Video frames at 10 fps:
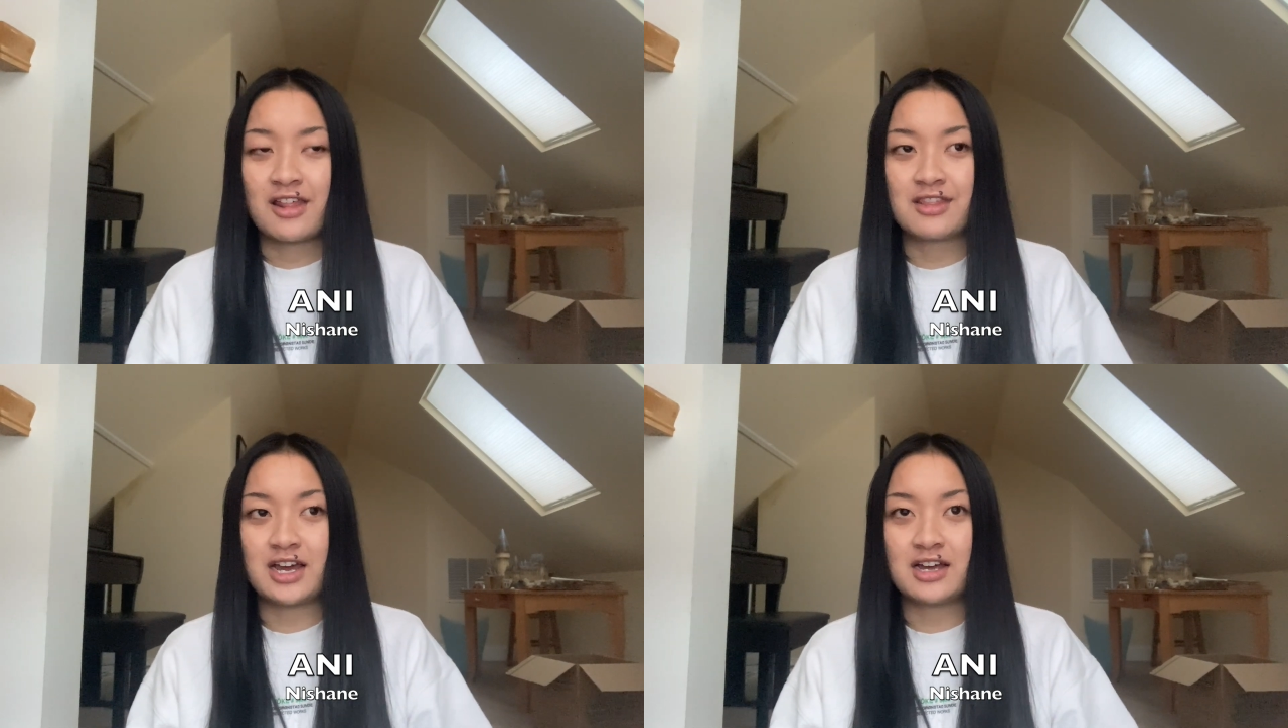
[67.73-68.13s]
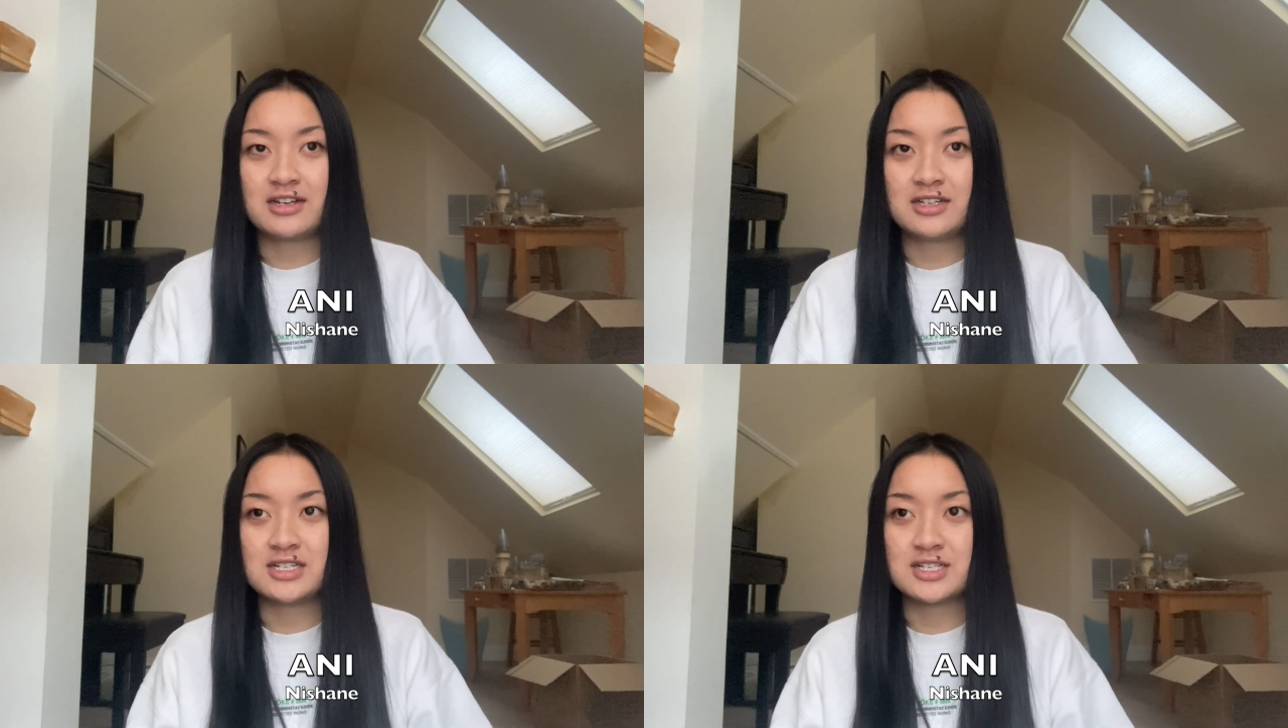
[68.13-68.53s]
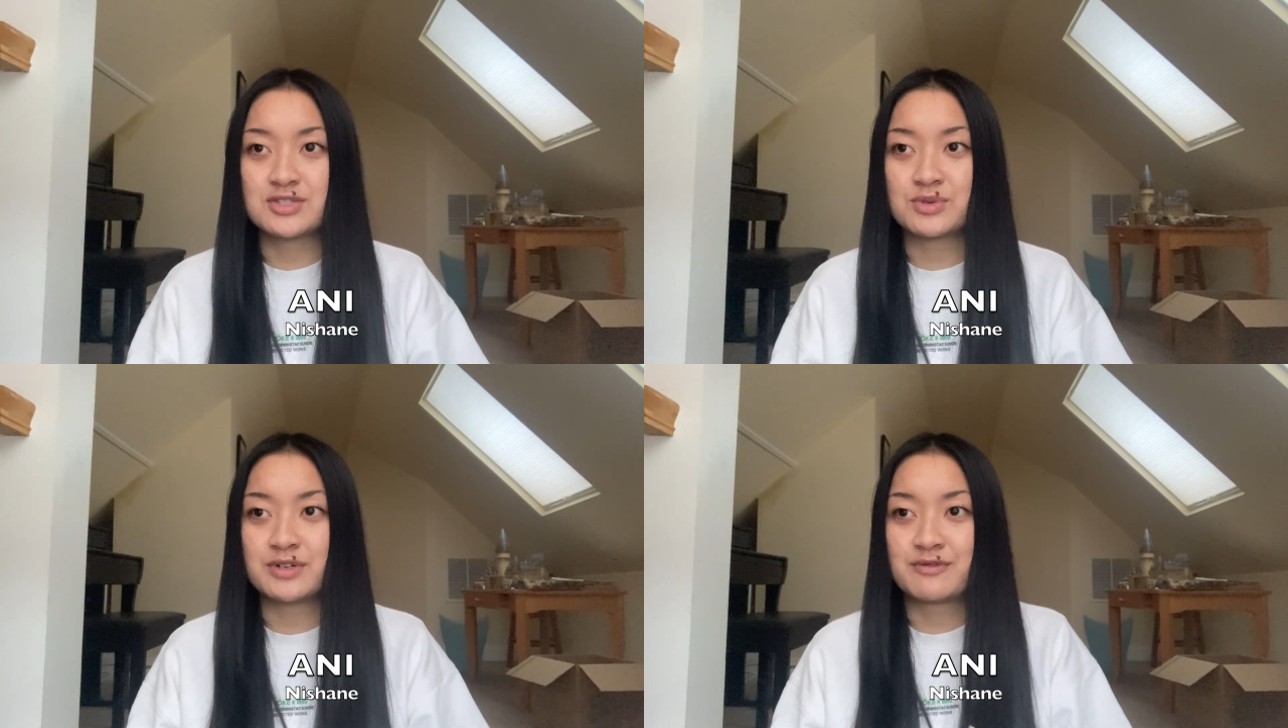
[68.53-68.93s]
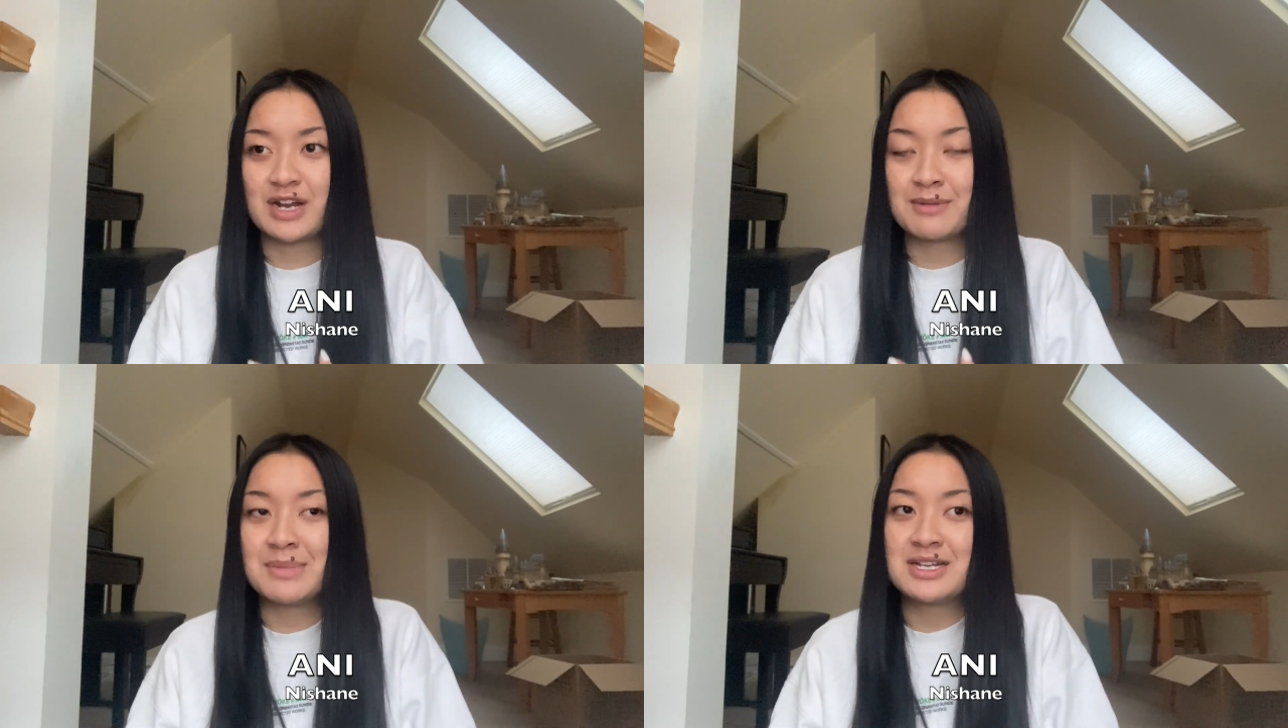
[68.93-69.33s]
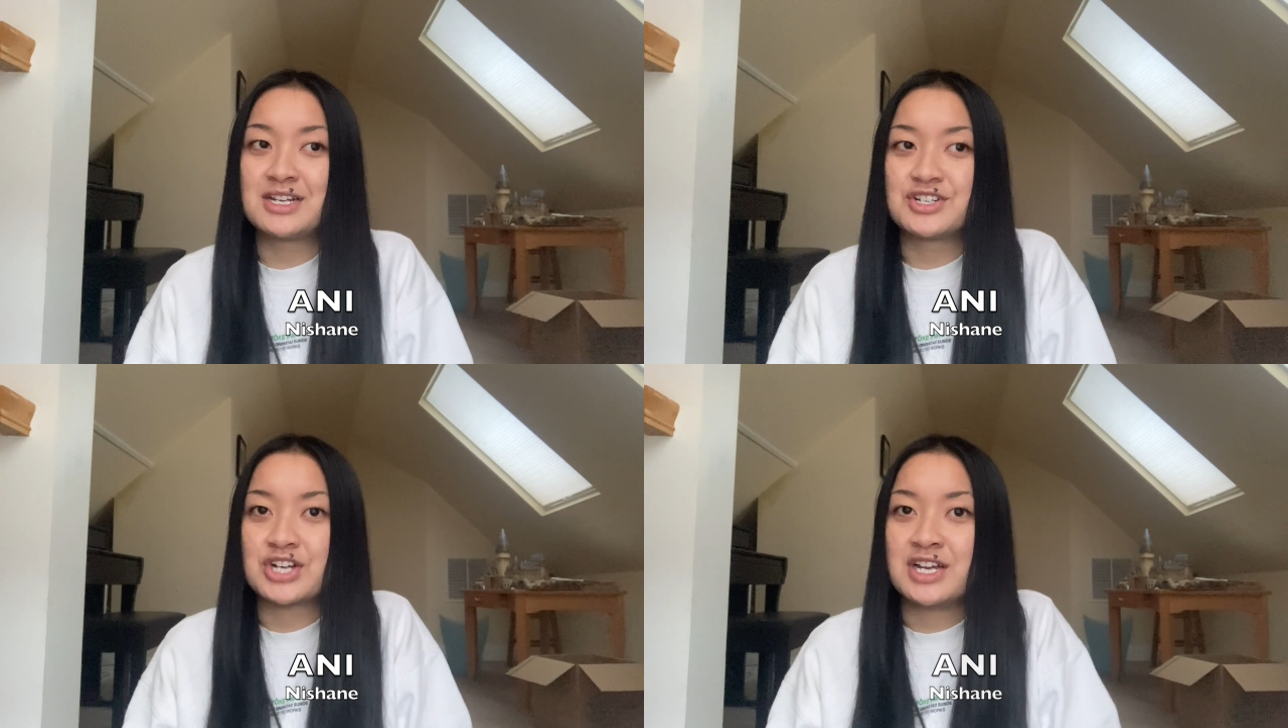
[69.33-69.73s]
that is sort of
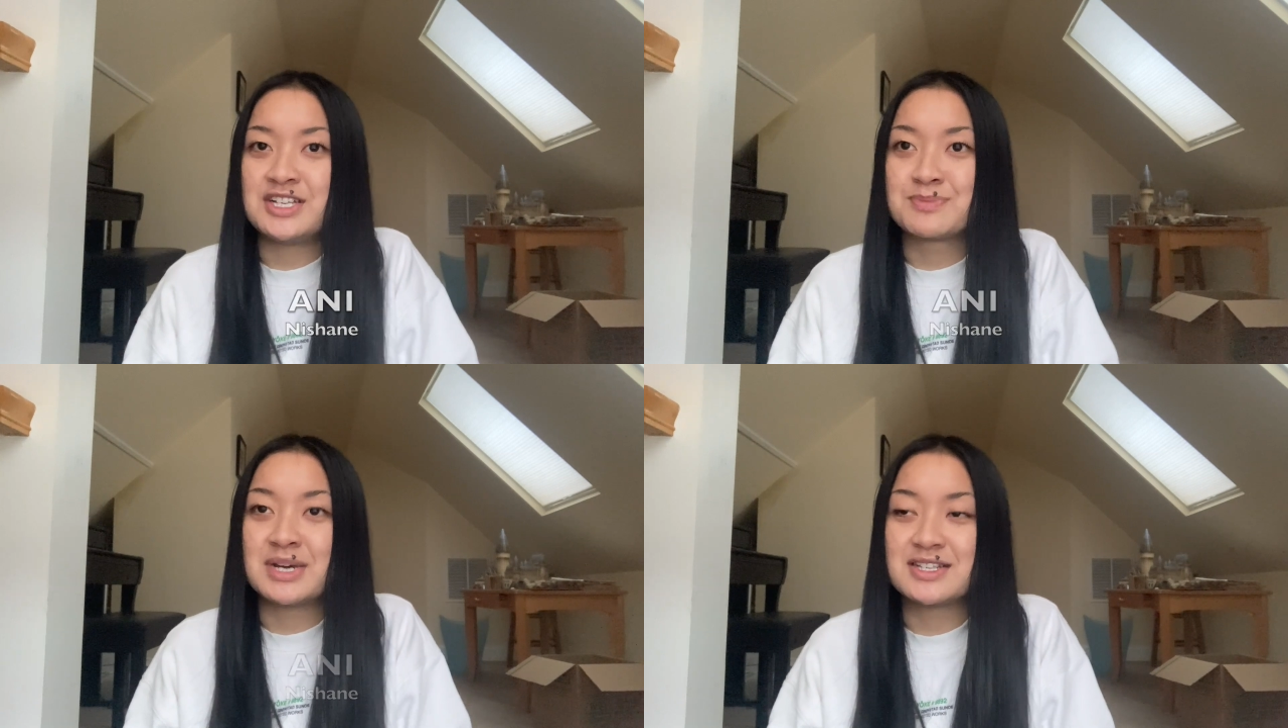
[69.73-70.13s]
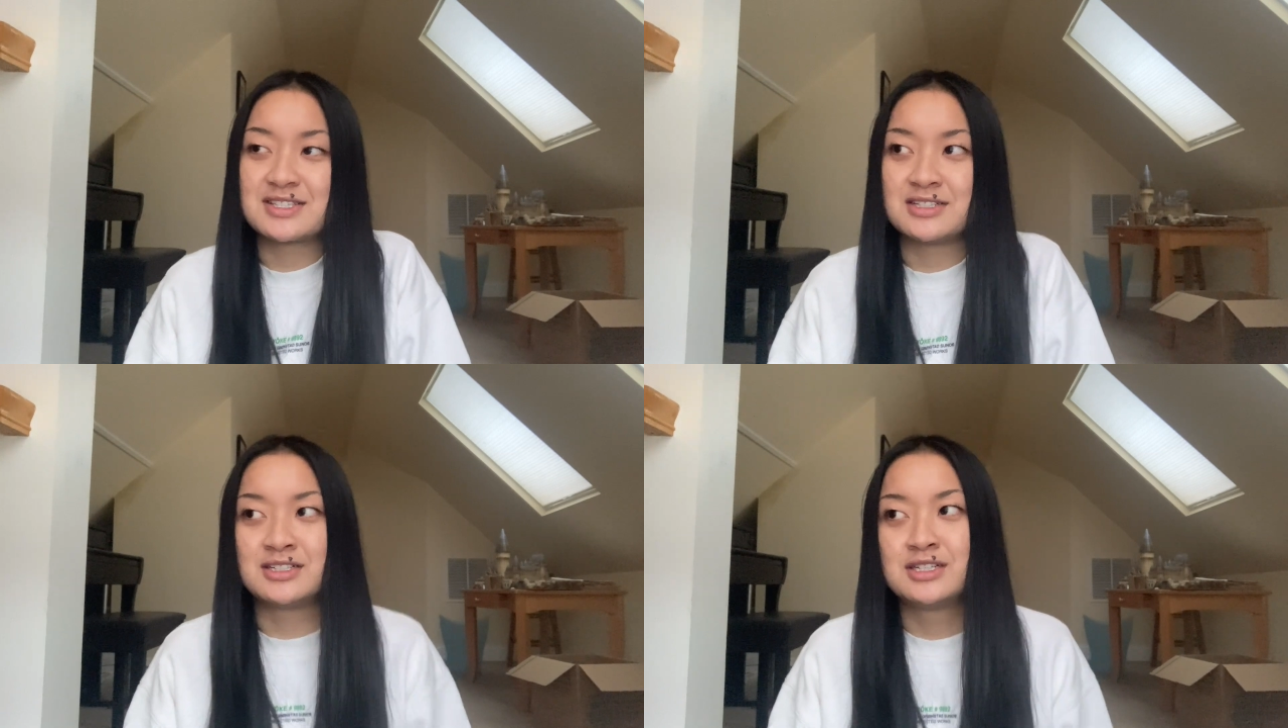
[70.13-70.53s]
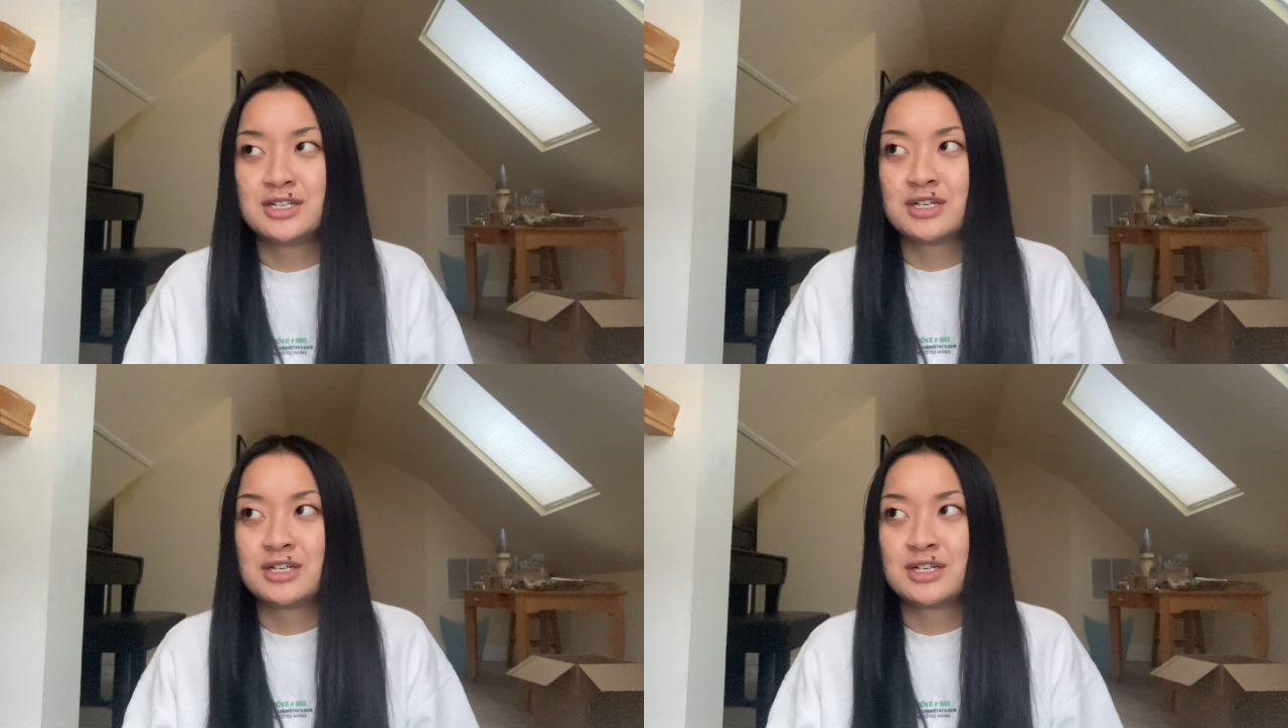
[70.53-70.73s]
recommended in Chinese medicine